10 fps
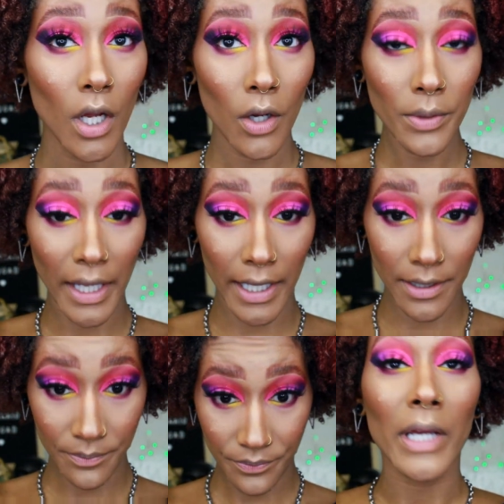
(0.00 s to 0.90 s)

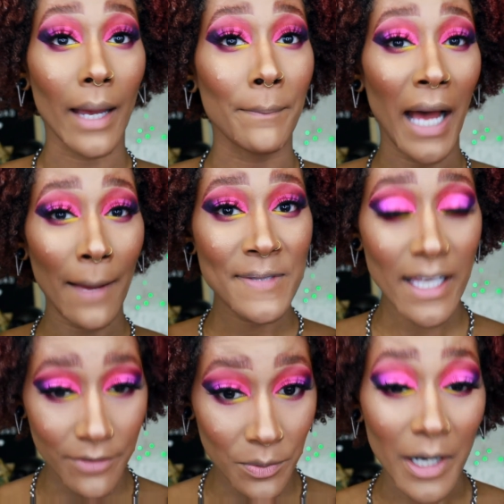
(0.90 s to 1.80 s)
Okay, we got pops
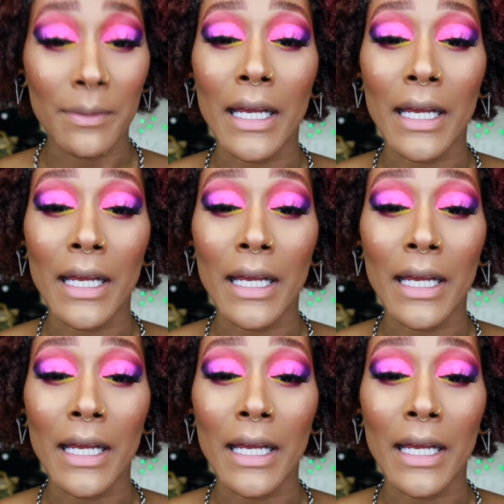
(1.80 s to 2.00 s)
everywhere.